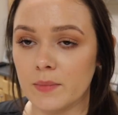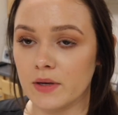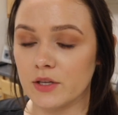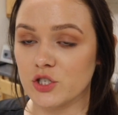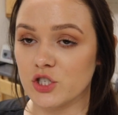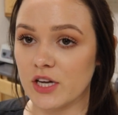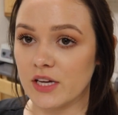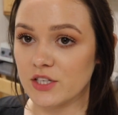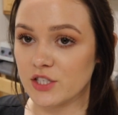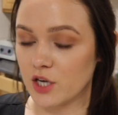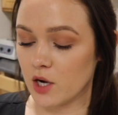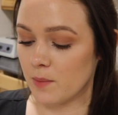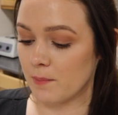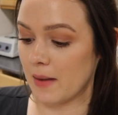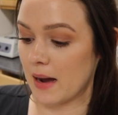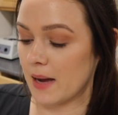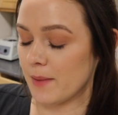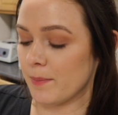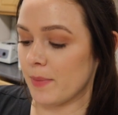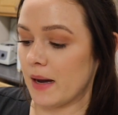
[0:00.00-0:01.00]
I'm gonna change out
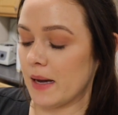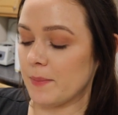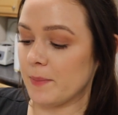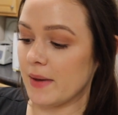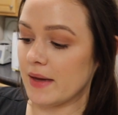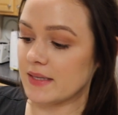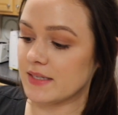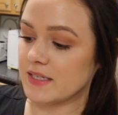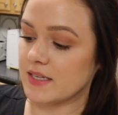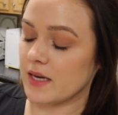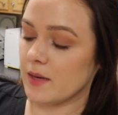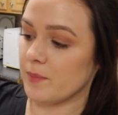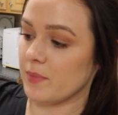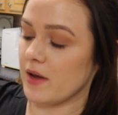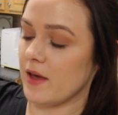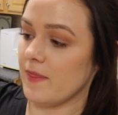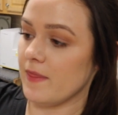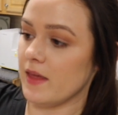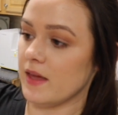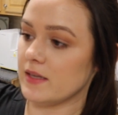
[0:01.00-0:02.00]
my pipette tip
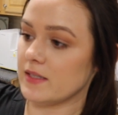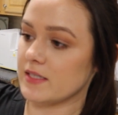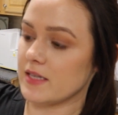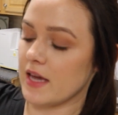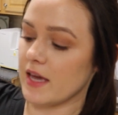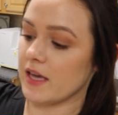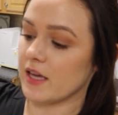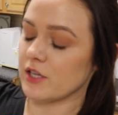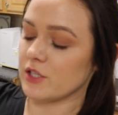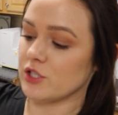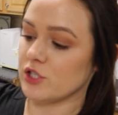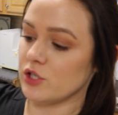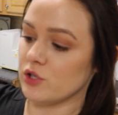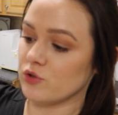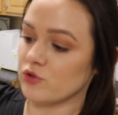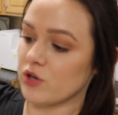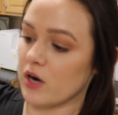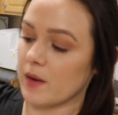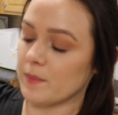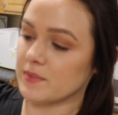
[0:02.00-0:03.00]
and then take 2
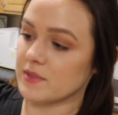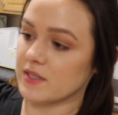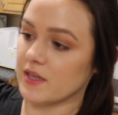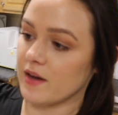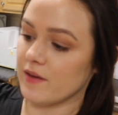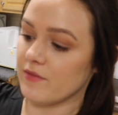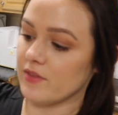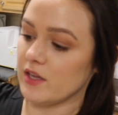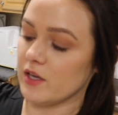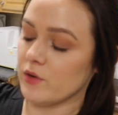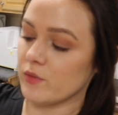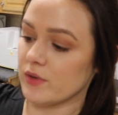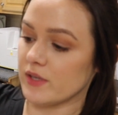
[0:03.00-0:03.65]
drops of the